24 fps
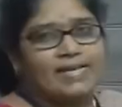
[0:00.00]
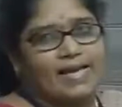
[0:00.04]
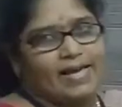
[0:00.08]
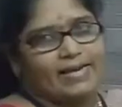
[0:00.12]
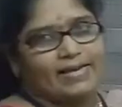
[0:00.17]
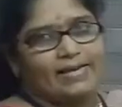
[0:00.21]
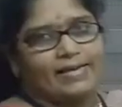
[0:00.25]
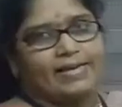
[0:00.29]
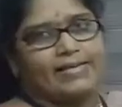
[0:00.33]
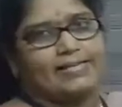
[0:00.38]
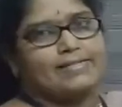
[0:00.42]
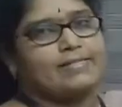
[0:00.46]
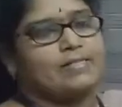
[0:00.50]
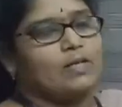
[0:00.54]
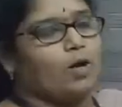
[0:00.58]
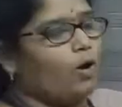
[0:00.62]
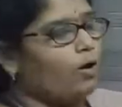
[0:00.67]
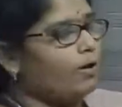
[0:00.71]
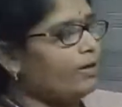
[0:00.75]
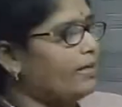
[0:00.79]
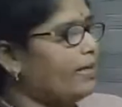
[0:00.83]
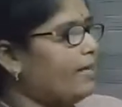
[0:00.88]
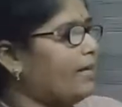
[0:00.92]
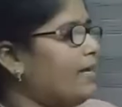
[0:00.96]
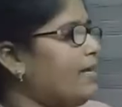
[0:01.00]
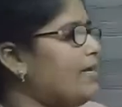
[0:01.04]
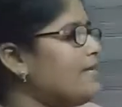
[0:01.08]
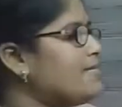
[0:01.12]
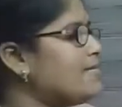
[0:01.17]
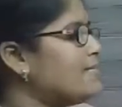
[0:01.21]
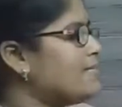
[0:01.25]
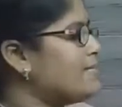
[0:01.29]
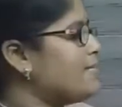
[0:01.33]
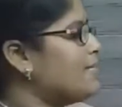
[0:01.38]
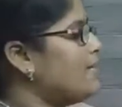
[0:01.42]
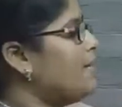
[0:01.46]
sang a song
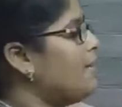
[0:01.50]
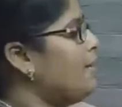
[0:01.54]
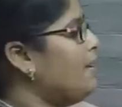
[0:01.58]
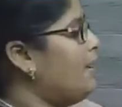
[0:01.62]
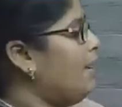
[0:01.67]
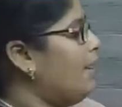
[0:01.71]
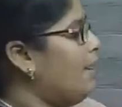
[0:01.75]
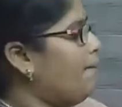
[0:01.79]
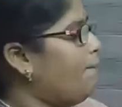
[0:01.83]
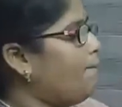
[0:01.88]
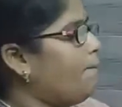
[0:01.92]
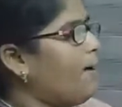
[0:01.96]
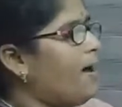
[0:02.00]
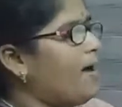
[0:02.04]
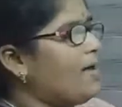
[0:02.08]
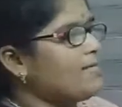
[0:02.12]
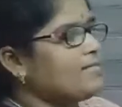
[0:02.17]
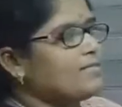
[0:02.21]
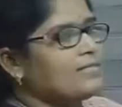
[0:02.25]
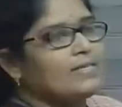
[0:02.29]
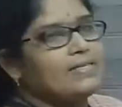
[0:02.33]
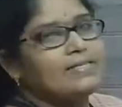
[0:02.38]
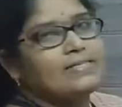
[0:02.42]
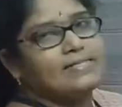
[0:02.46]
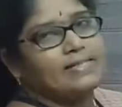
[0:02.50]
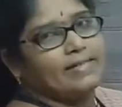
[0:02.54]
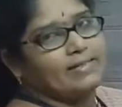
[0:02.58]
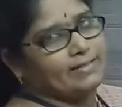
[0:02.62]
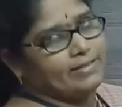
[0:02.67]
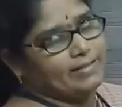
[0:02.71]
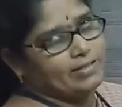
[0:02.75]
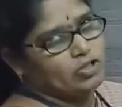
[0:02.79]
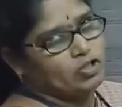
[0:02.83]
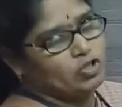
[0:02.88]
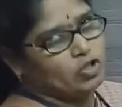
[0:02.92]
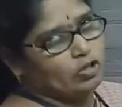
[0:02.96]
is a past tense
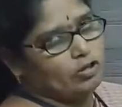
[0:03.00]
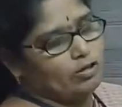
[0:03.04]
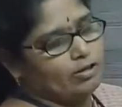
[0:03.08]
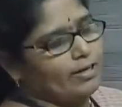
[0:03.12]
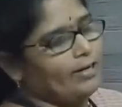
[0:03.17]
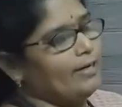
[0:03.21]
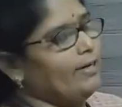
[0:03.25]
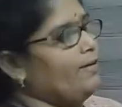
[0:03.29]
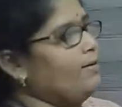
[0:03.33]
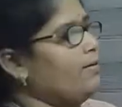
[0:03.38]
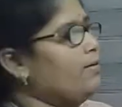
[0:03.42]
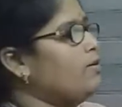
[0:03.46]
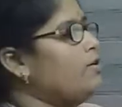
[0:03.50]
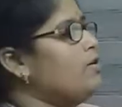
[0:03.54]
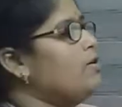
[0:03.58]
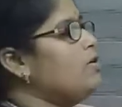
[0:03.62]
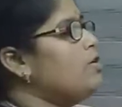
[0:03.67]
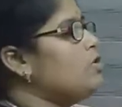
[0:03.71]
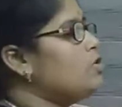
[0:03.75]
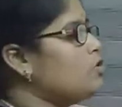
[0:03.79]
sentence children.